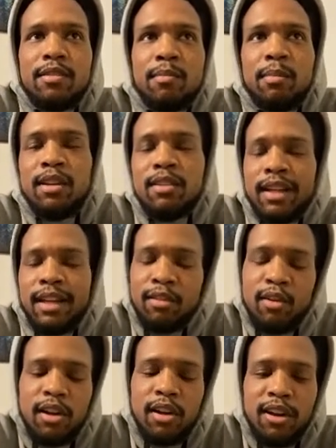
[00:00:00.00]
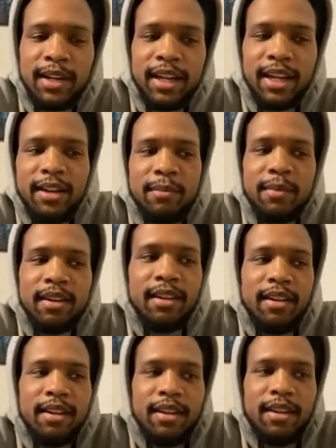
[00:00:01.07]
be like thrown off my game.
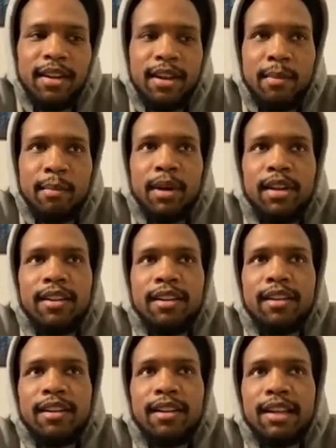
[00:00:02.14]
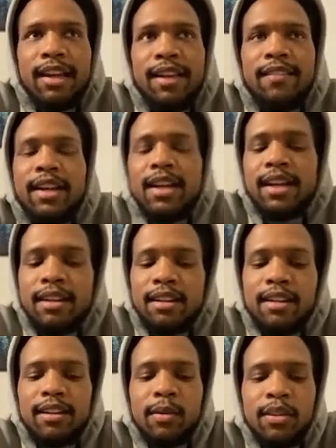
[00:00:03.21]
But I like
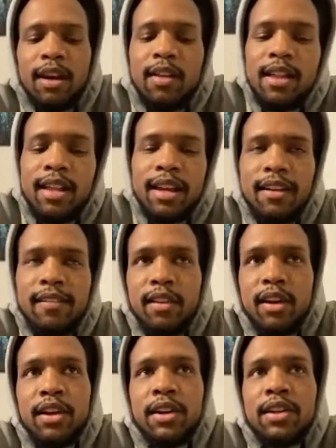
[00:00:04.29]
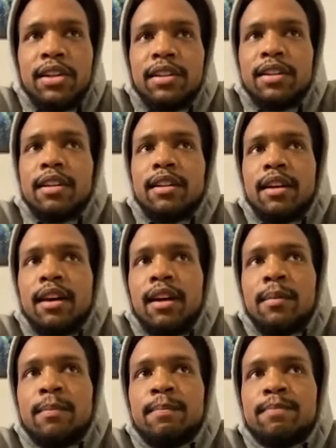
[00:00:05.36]
with all that, like I've learned
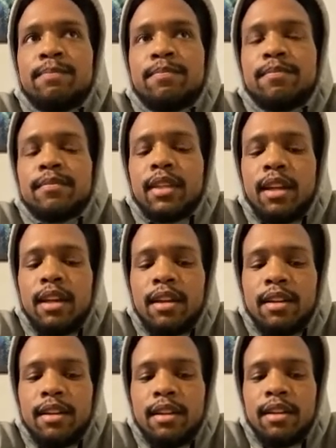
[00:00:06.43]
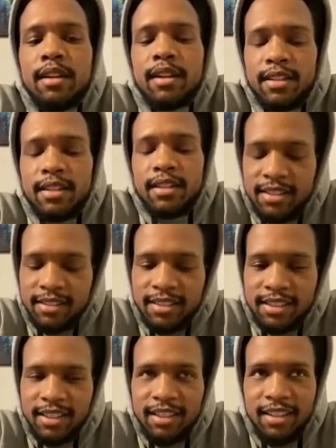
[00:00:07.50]
um
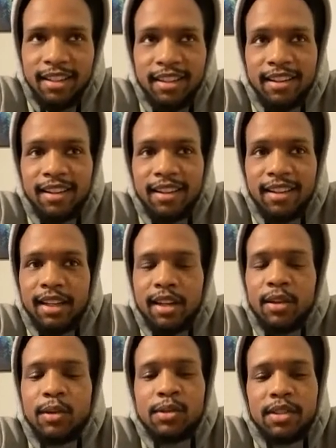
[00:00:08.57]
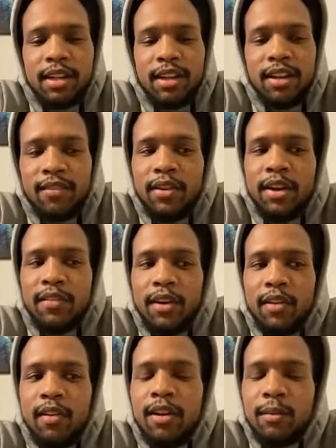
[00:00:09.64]
consistency goes like a very,
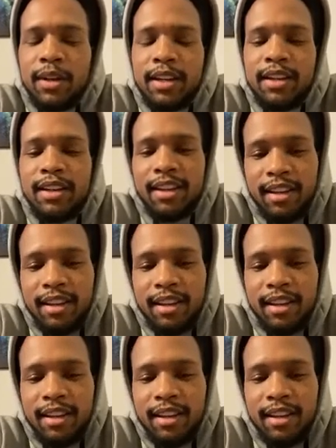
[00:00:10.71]
very long way.